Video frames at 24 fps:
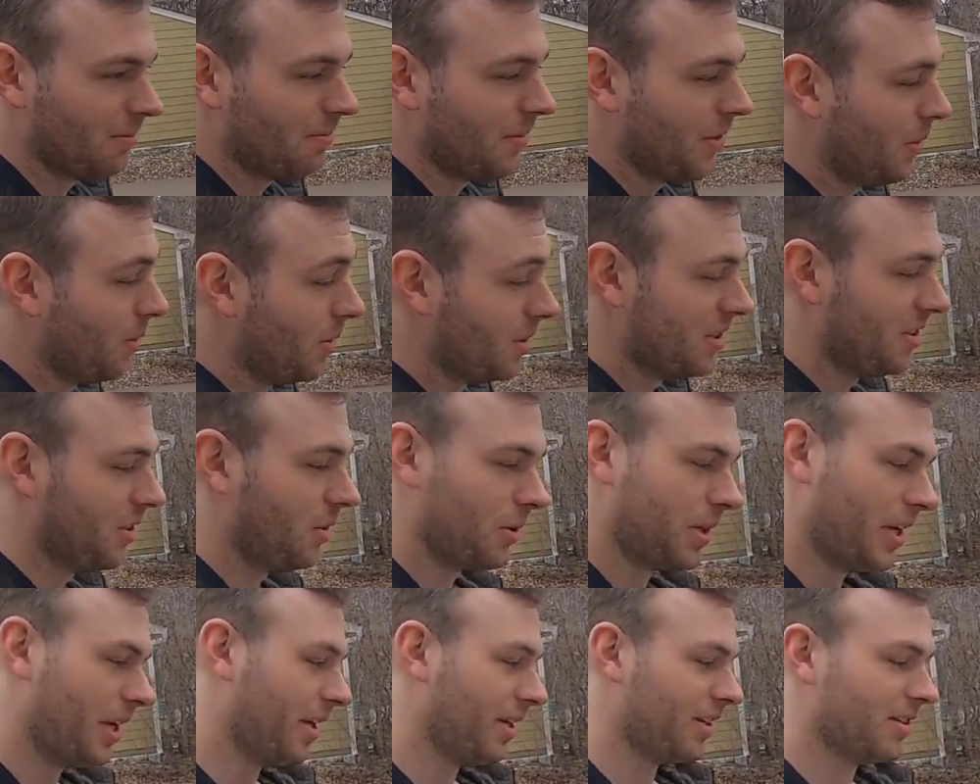There was no
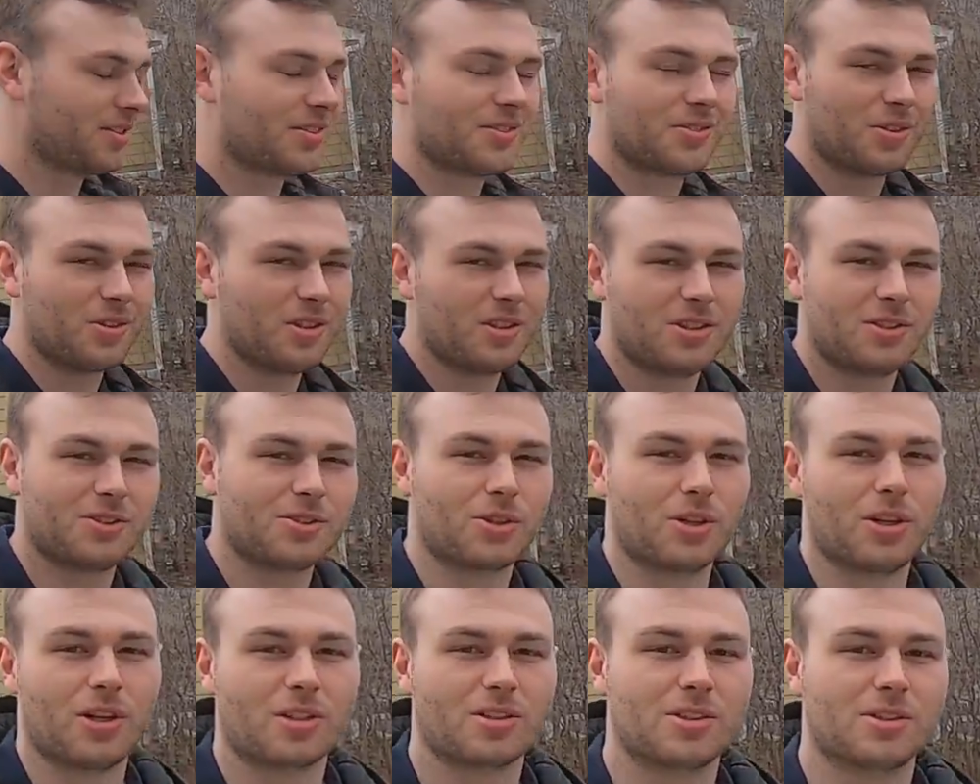kits for these
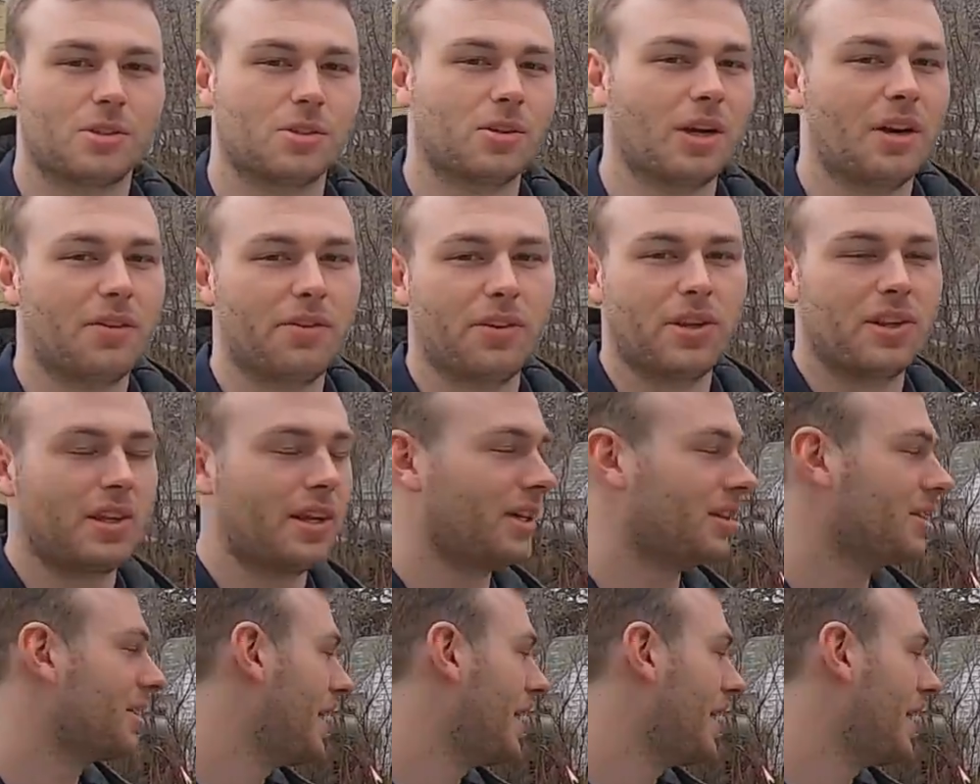trucks, so everything's